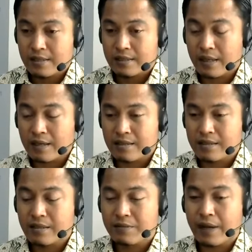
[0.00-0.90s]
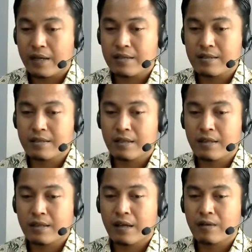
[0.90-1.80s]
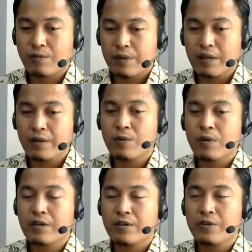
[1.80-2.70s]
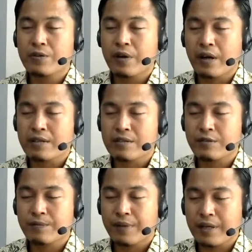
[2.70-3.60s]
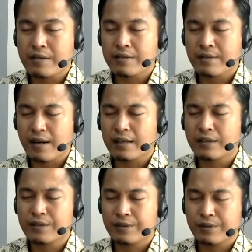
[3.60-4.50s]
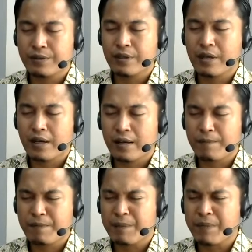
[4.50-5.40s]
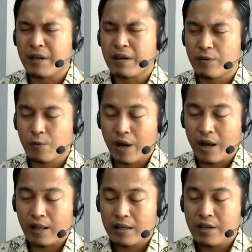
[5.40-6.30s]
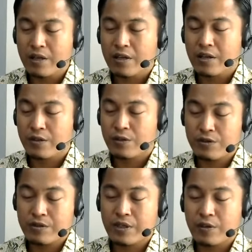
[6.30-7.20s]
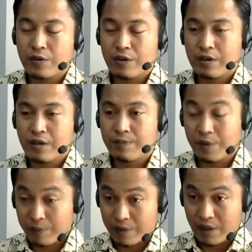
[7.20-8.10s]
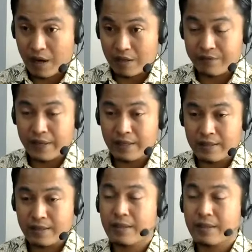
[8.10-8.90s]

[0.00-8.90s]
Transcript: Thesis defense. Uh, I really want you guys to please try to uh, prepare it well using your proper outfit.